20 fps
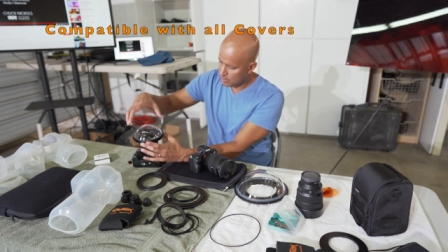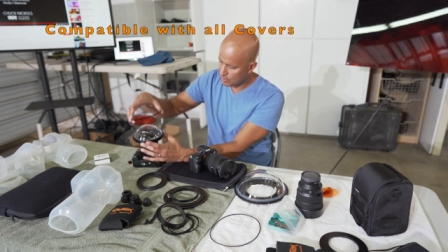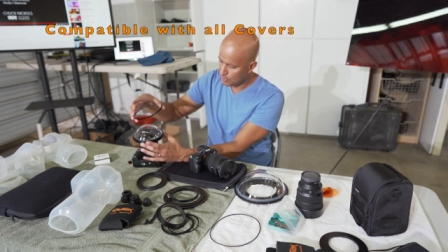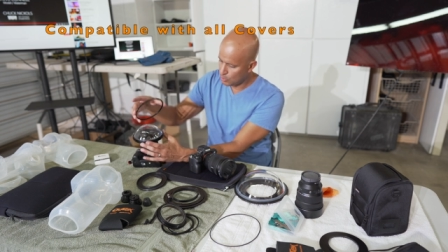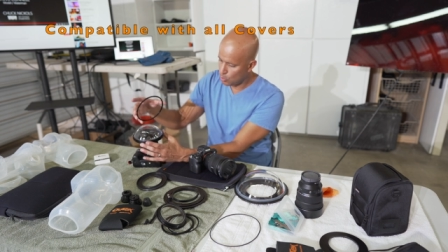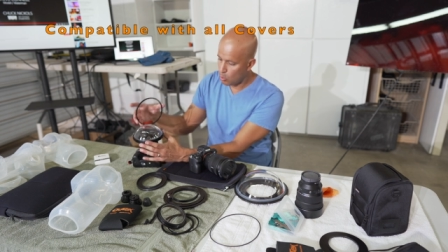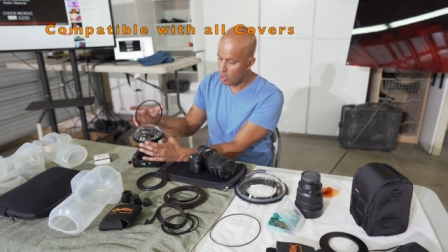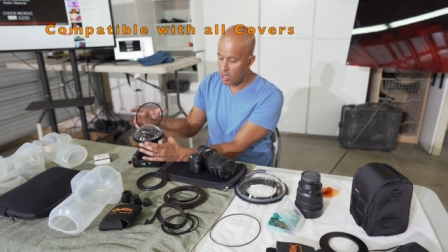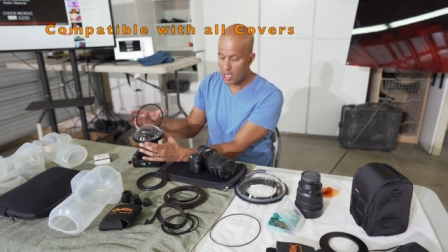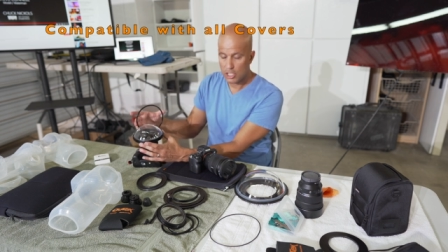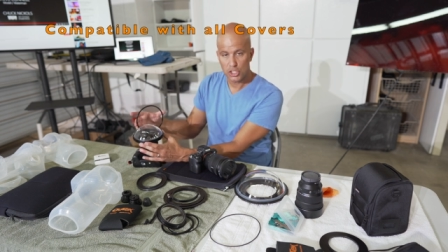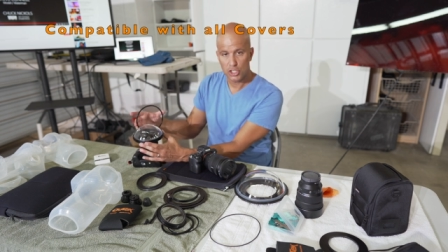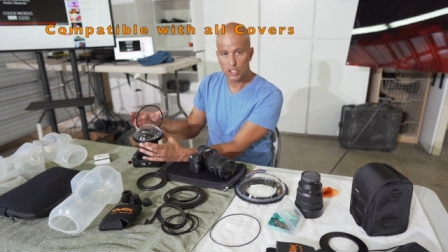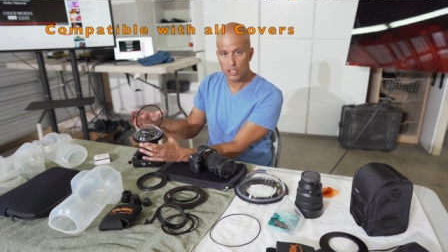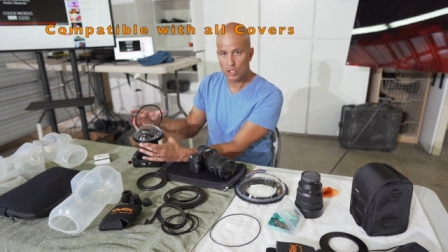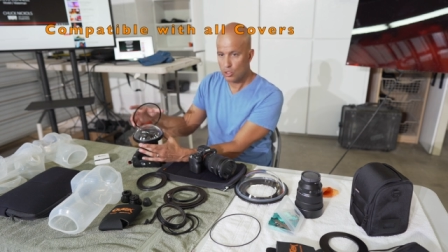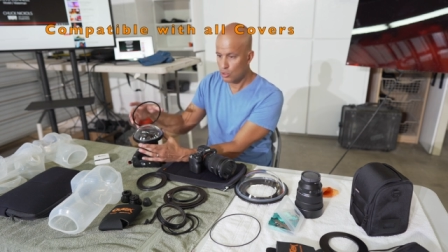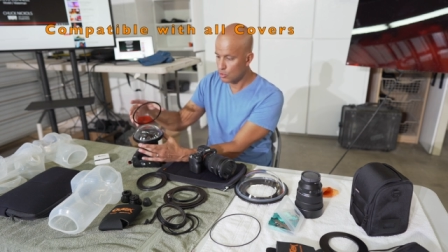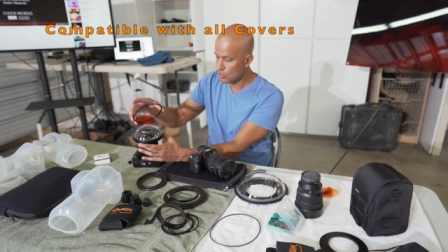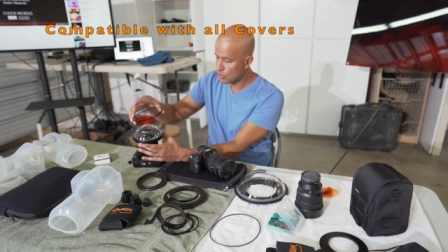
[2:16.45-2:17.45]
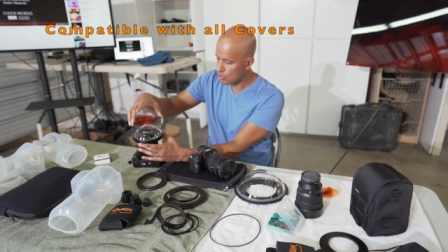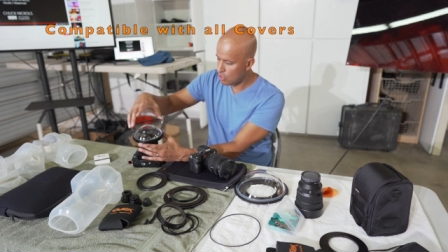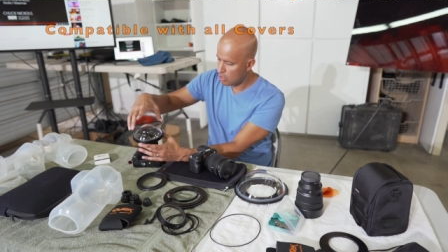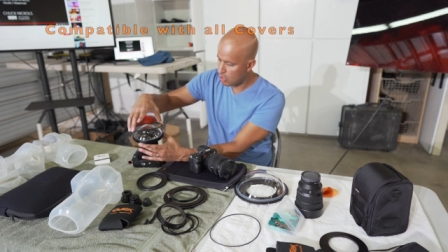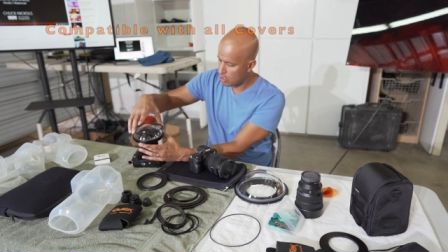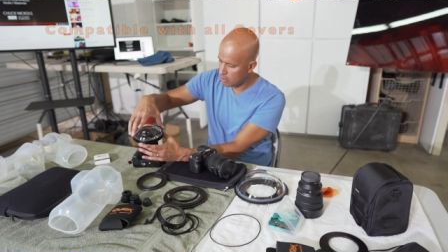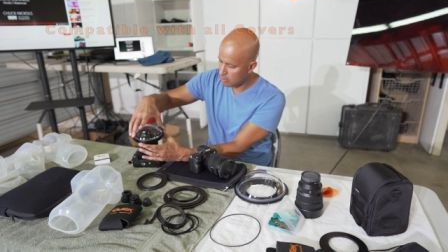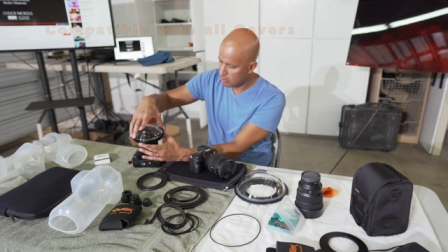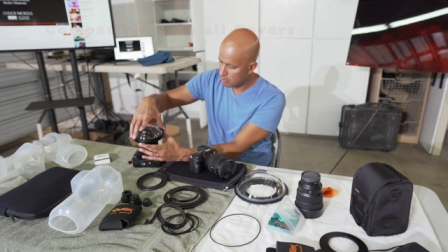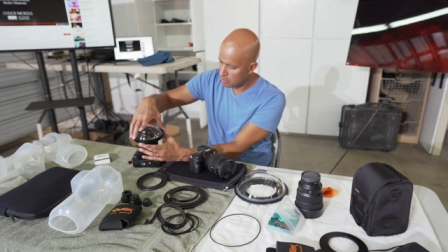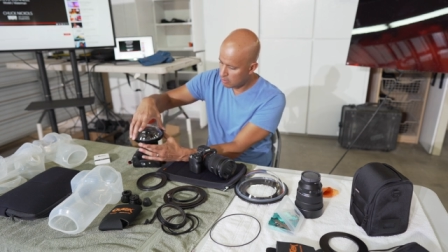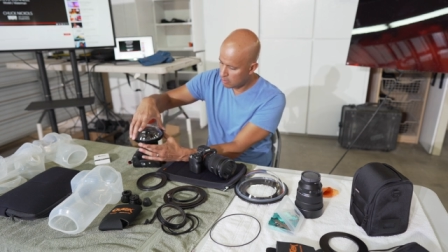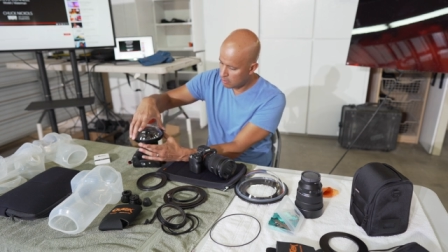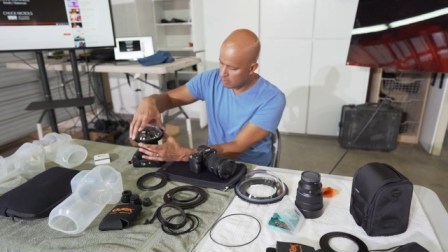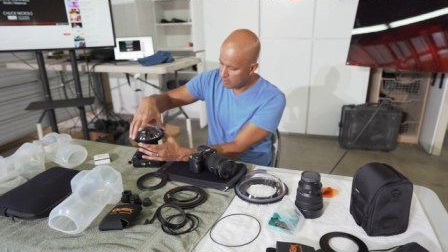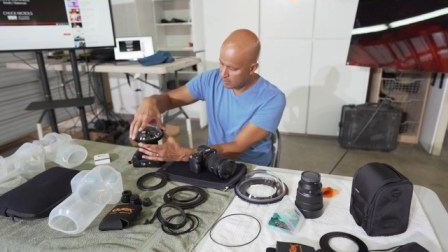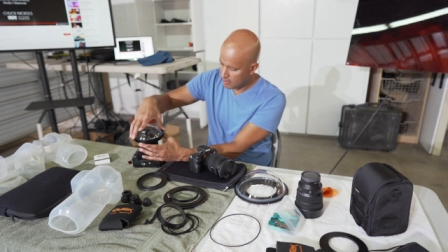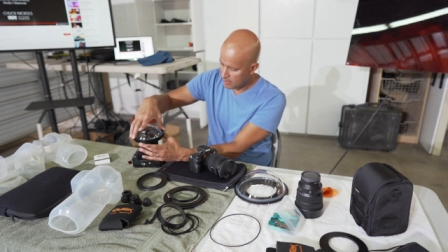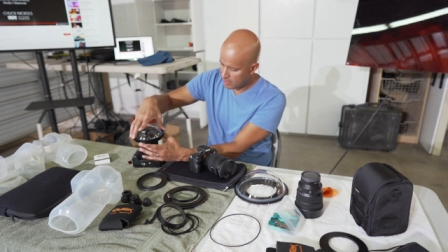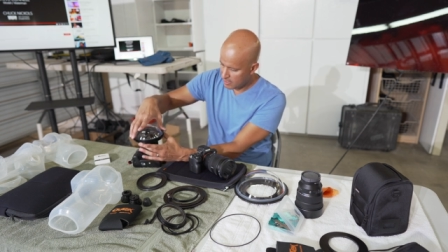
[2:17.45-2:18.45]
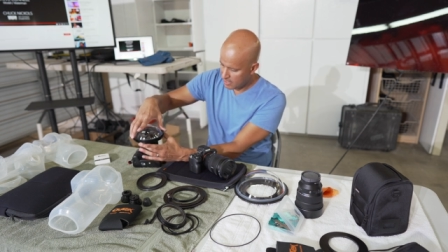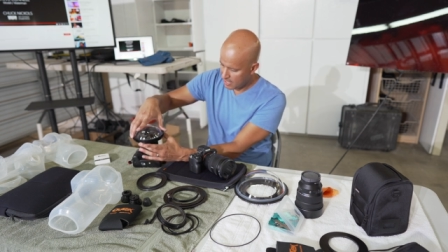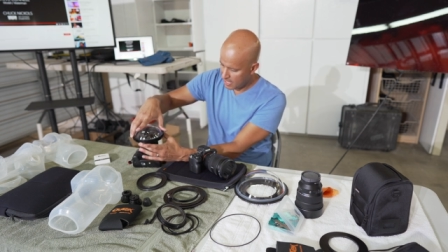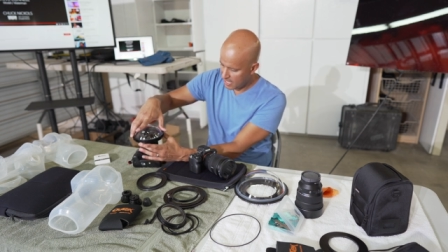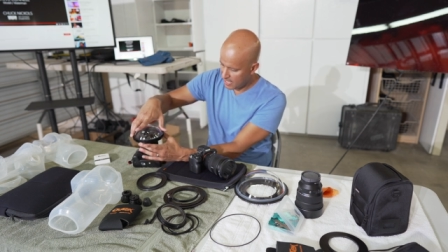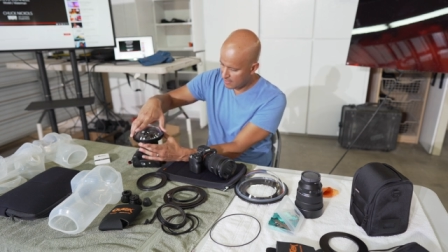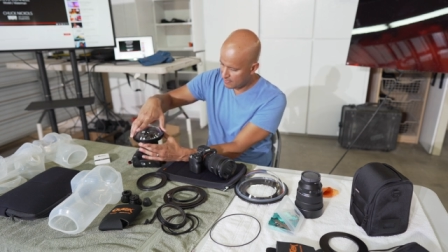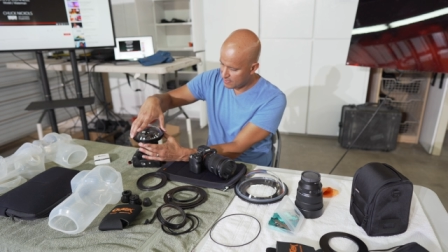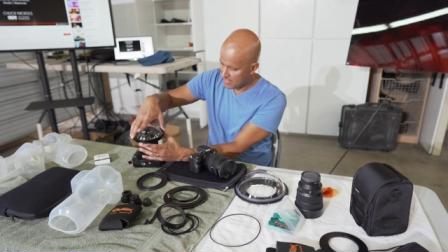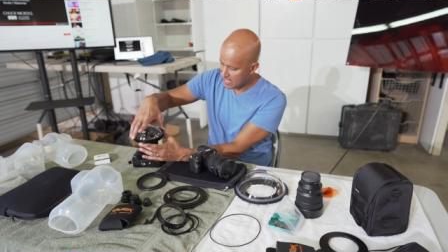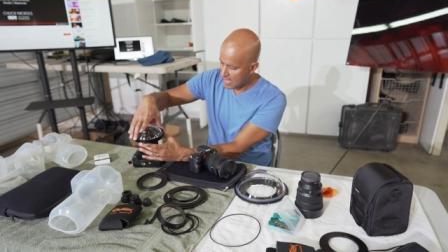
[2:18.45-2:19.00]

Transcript: the washer goes on and